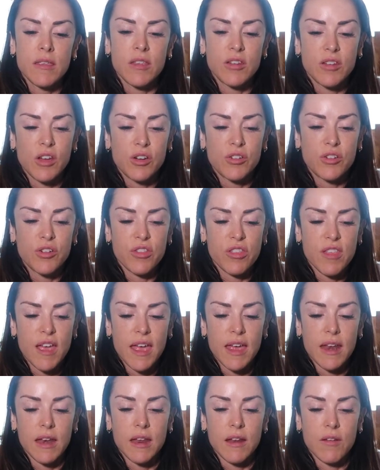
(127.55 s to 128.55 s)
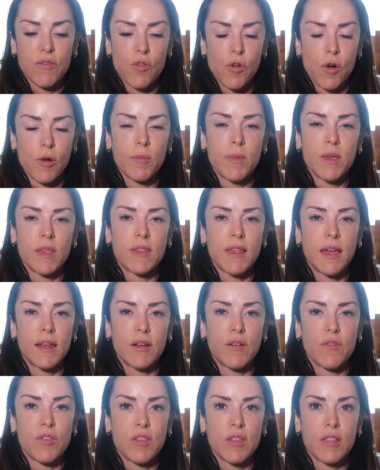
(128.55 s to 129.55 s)
the doctor then informed me
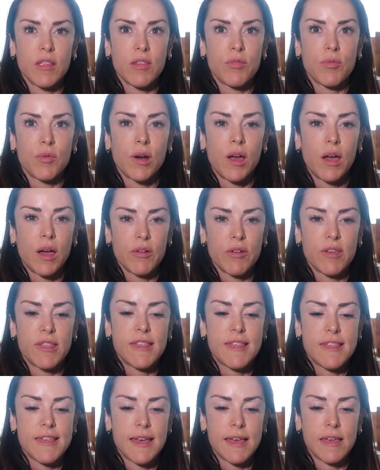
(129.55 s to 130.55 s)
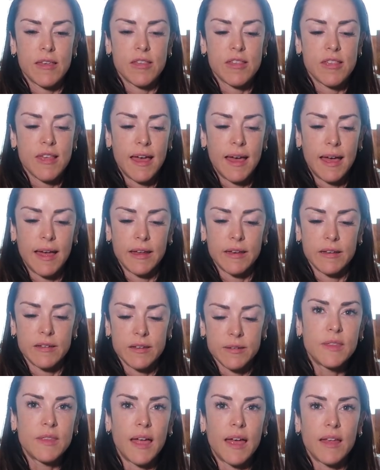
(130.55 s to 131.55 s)
that obviously these were high risk cells
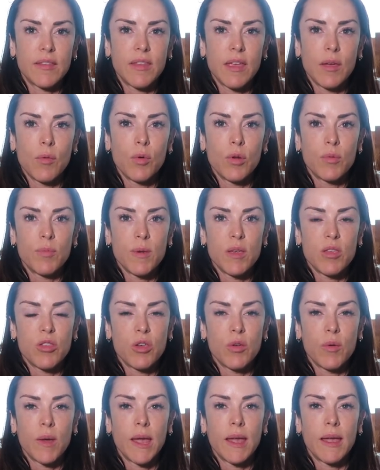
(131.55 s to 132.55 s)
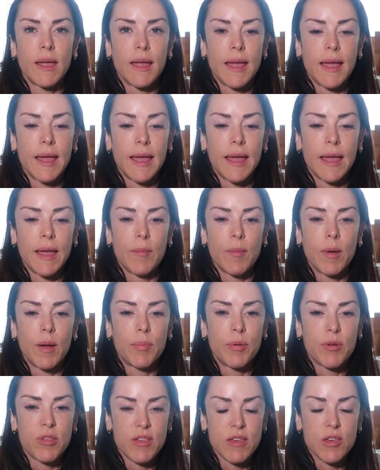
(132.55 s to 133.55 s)
and that they would be doing
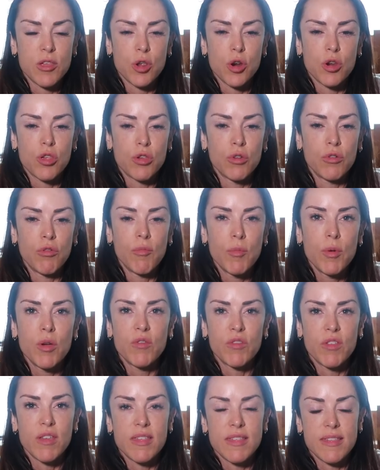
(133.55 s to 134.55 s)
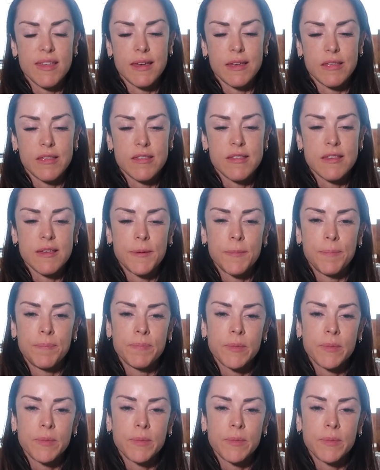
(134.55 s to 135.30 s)
a procedure to remove these cells